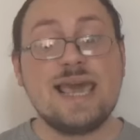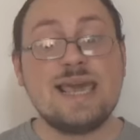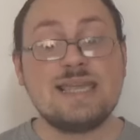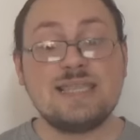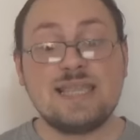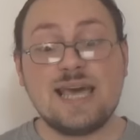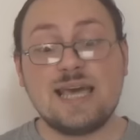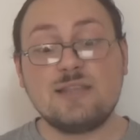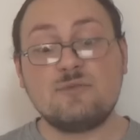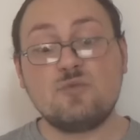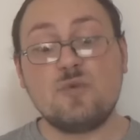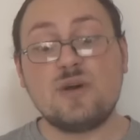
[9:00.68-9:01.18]
and
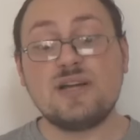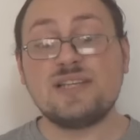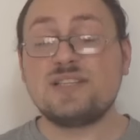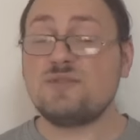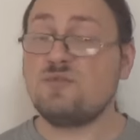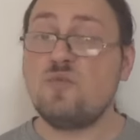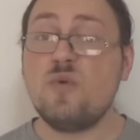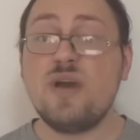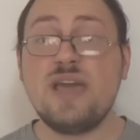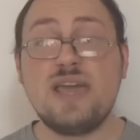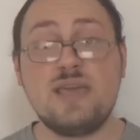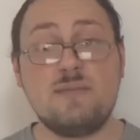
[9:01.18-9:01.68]
that was
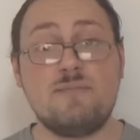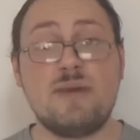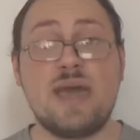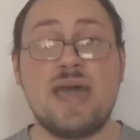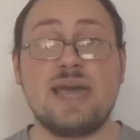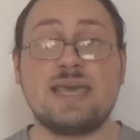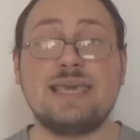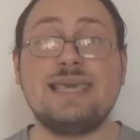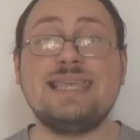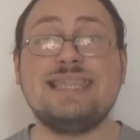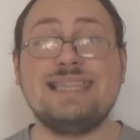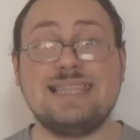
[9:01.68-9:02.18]
way
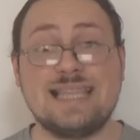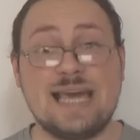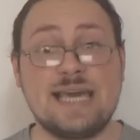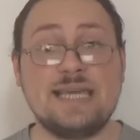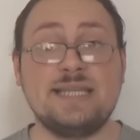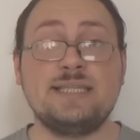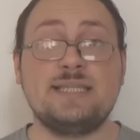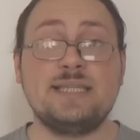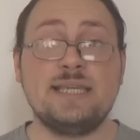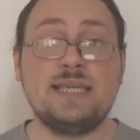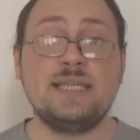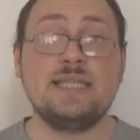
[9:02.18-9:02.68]
back in
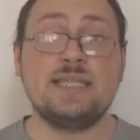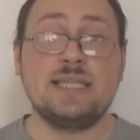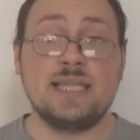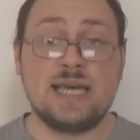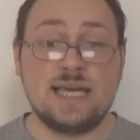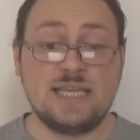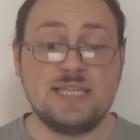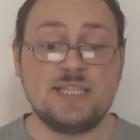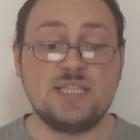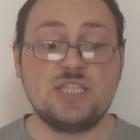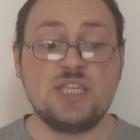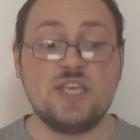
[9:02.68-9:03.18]

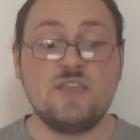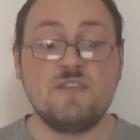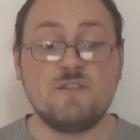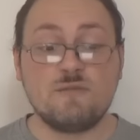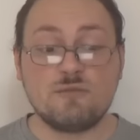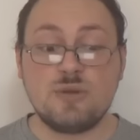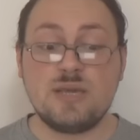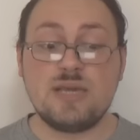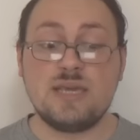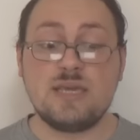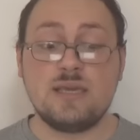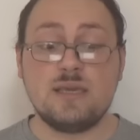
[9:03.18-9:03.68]

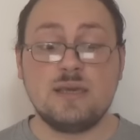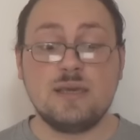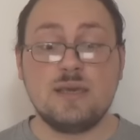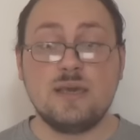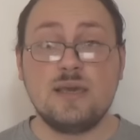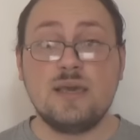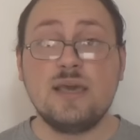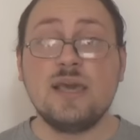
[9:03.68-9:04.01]
1993.